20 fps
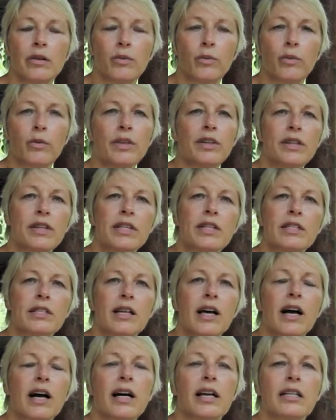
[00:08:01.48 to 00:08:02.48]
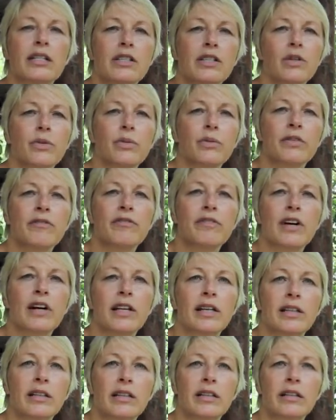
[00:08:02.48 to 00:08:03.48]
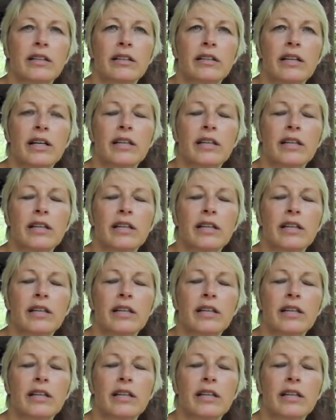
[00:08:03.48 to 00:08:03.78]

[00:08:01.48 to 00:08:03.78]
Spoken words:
with these guys who we've got at the